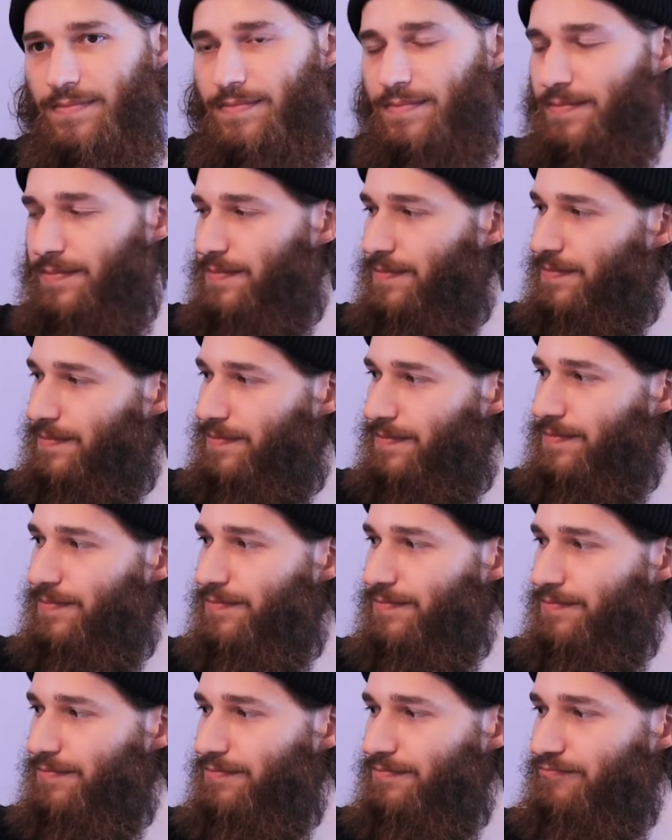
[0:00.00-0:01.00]

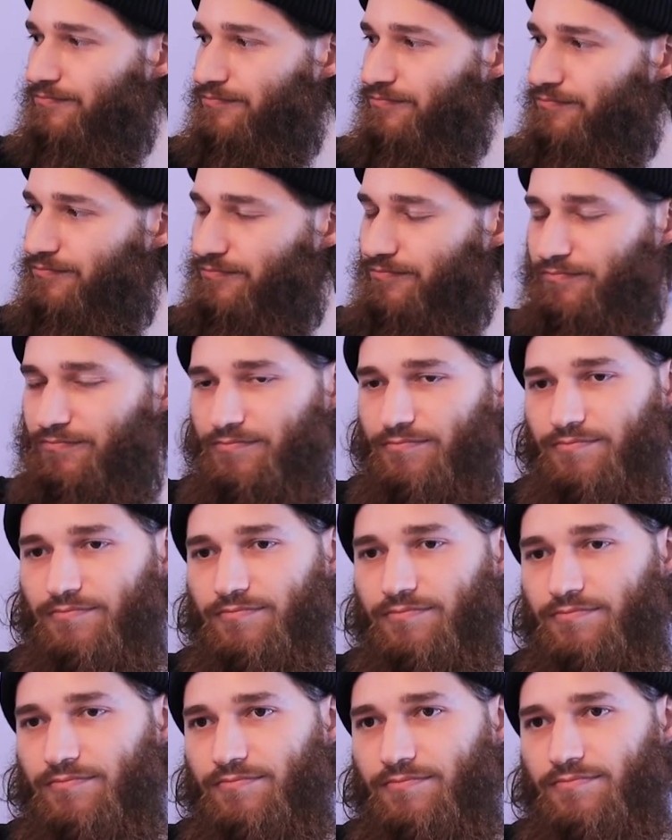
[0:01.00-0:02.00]

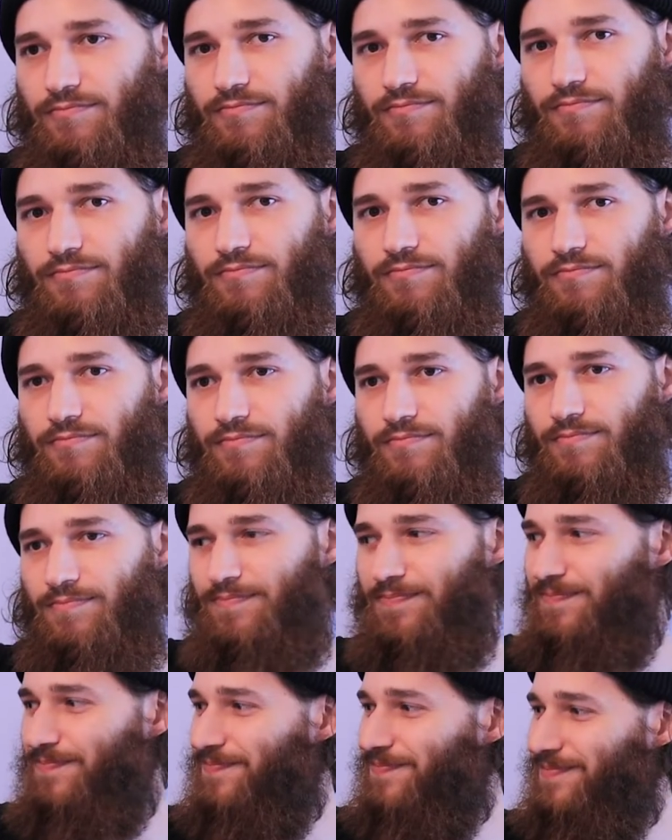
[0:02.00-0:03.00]

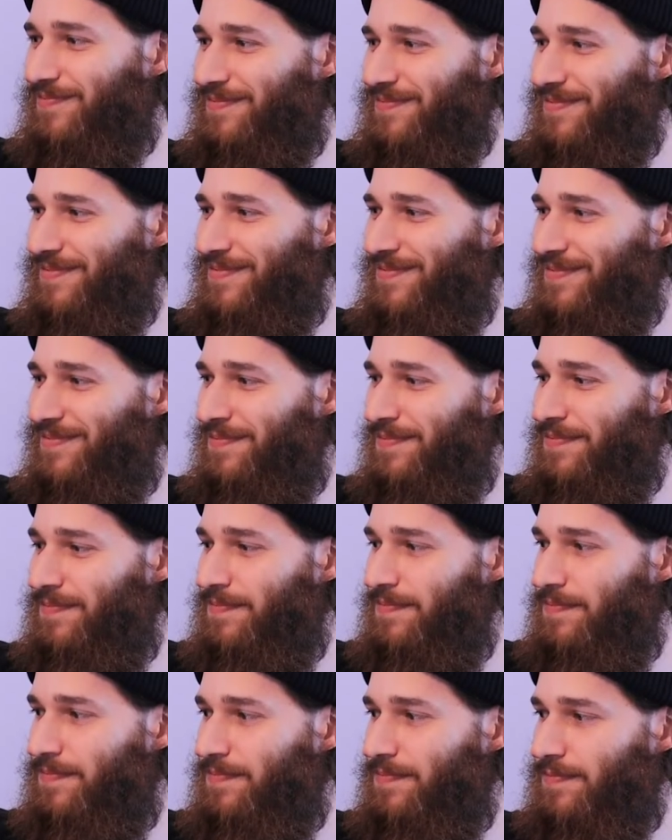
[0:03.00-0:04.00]

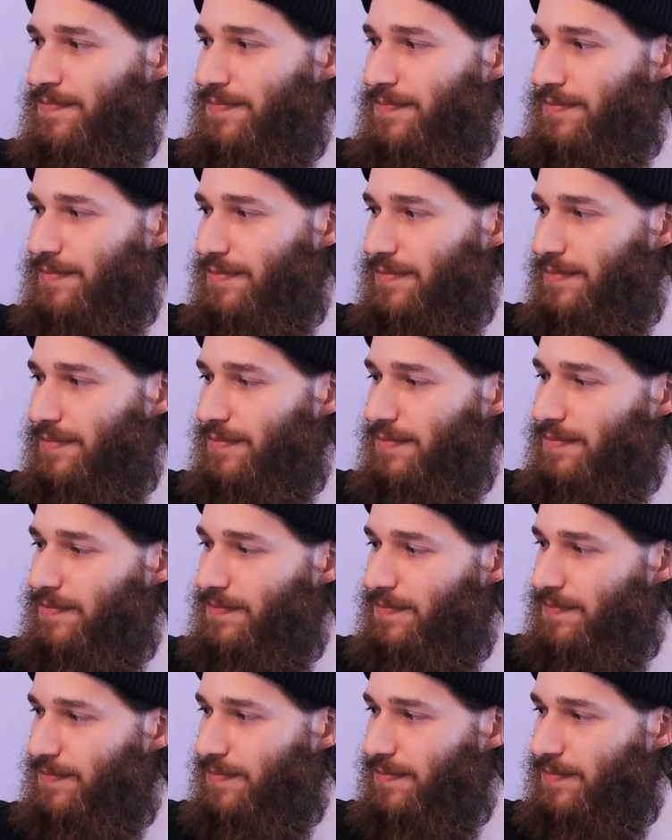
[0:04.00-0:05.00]

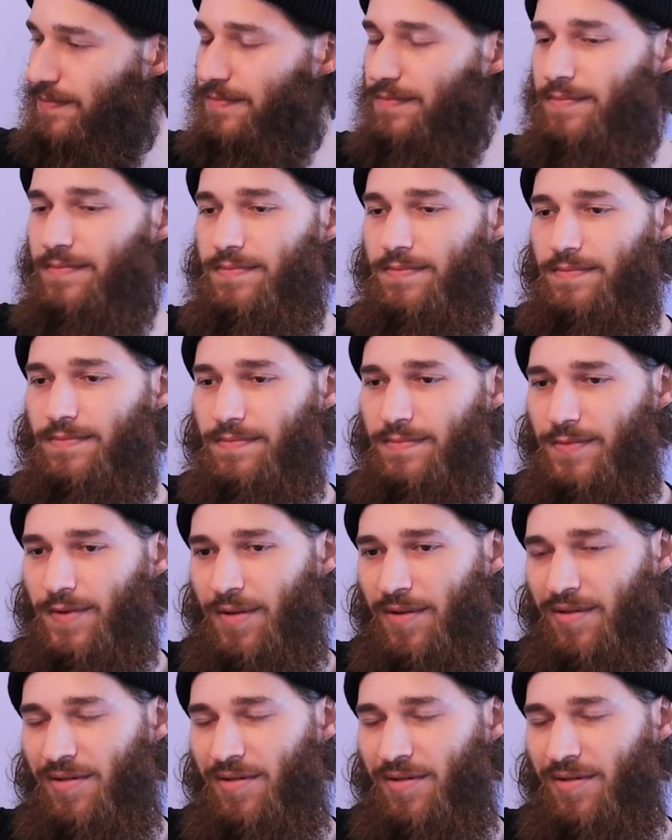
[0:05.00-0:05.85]
(silent)